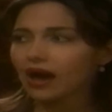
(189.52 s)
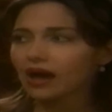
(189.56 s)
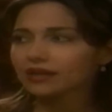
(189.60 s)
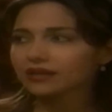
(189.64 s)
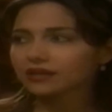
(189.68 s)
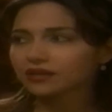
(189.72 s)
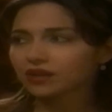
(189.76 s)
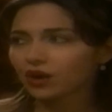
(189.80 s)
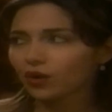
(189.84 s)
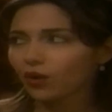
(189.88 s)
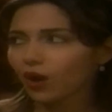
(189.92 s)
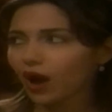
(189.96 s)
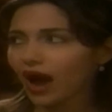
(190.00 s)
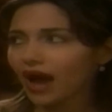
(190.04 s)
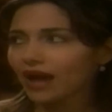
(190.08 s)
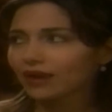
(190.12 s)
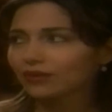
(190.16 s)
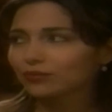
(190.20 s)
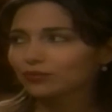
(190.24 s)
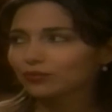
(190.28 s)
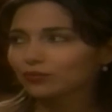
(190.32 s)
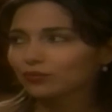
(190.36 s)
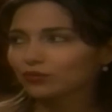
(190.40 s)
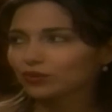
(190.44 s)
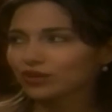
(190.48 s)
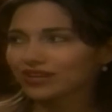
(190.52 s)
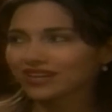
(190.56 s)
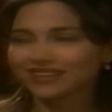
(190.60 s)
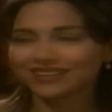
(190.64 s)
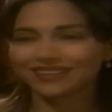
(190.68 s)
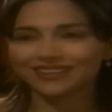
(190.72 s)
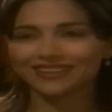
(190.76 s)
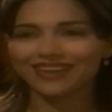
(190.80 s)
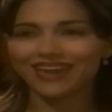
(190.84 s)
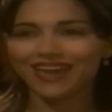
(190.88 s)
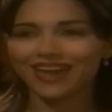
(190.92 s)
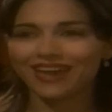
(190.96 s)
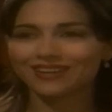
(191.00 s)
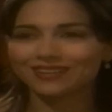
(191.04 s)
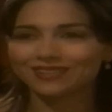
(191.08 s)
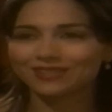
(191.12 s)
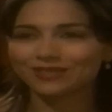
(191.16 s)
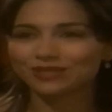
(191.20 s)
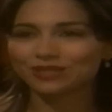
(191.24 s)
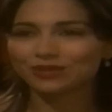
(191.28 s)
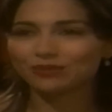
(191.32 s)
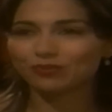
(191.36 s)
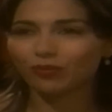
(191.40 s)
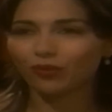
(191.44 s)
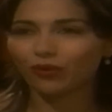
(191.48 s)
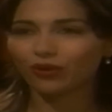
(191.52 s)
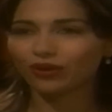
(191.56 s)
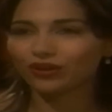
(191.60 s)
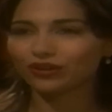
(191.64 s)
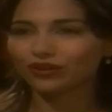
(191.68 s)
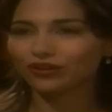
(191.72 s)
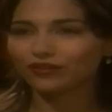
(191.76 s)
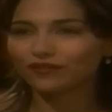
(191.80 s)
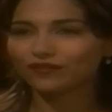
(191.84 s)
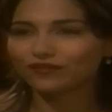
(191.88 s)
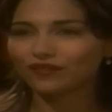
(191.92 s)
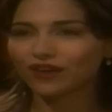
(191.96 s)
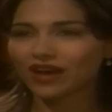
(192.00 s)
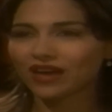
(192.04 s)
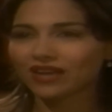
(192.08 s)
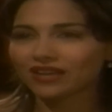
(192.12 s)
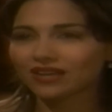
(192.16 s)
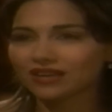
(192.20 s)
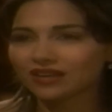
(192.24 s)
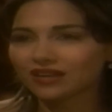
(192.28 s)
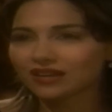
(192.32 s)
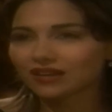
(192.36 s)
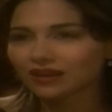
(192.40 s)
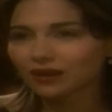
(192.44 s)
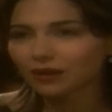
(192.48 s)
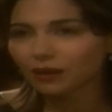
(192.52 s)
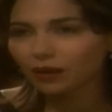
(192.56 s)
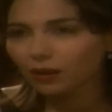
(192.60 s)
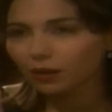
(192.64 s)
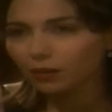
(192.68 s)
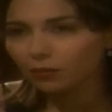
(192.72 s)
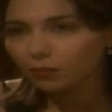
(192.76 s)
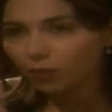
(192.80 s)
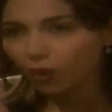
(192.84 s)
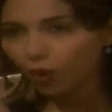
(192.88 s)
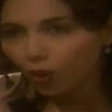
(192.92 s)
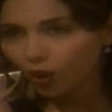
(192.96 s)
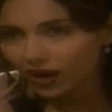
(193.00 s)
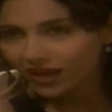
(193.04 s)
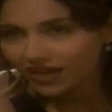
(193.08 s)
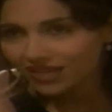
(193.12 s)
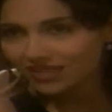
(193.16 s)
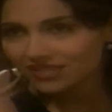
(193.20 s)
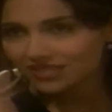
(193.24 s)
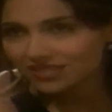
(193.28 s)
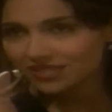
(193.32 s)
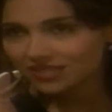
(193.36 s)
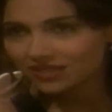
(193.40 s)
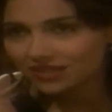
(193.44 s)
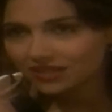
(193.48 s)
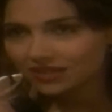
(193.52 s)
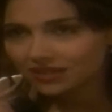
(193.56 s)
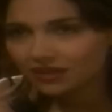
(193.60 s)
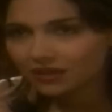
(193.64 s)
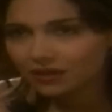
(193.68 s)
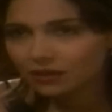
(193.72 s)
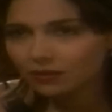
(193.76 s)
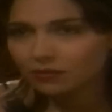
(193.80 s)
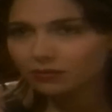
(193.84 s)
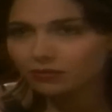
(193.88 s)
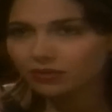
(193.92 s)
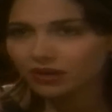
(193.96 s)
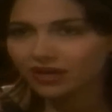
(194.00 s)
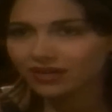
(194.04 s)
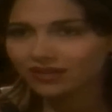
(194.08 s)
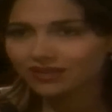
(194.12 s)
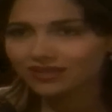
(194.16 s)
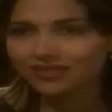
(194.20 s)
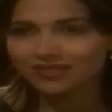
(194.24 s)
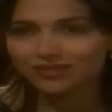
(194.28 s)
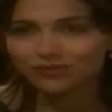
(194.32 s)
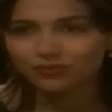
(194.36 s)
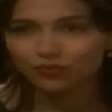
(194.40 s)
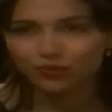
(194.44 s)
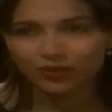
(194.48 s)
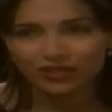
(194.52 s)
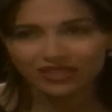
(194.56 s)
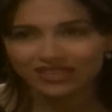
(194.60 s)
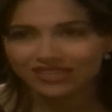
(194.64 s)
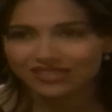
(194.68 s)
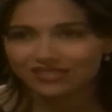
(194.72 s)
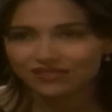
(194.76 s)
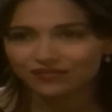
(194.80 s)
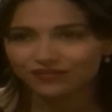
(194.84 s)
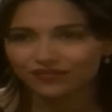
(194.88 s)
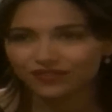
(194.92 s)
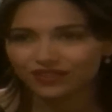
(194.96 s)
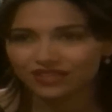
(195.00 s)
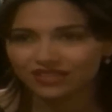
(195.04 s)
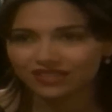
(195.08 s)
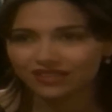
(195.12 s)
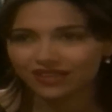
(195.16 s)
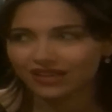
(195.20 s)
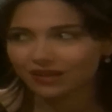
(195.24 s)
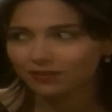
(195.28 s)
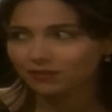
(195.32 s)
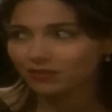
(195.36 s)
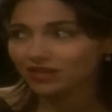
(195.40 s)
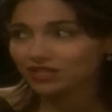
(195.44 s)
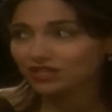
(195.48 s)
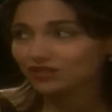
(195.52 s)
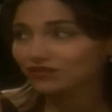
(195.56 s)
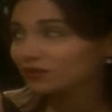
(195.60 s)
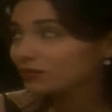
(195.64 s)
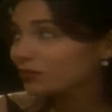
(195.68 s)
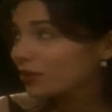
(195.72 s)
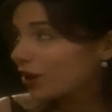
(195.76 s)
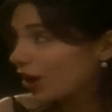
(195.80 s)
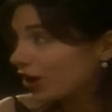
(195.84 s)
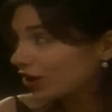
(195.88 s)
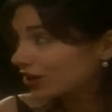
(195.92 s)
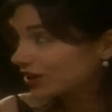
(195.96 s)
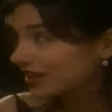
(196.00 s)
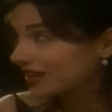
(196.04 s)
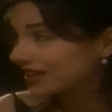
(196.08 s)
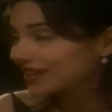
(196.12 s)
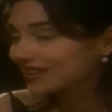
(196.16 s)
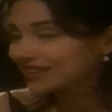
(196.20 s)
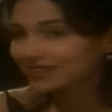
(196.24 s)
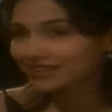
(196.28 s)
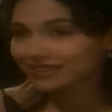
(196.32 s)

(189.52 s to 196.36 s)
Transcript: You know, I really hate to spoil your fun, boys, but this really isn't feeling like much of a party.